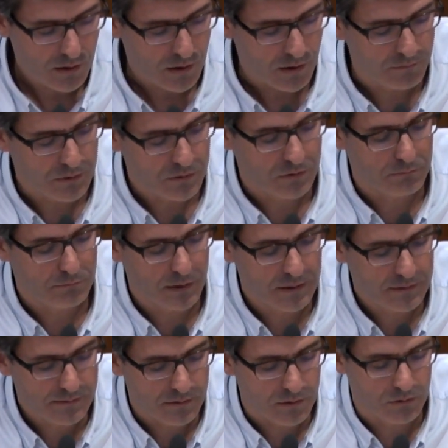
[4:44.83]
a vision
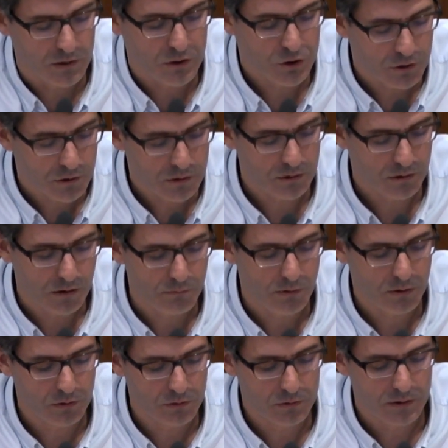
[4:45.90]
based on a shared common
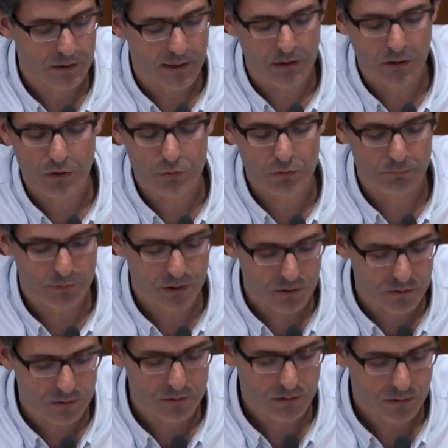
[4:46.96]
good that goes beyond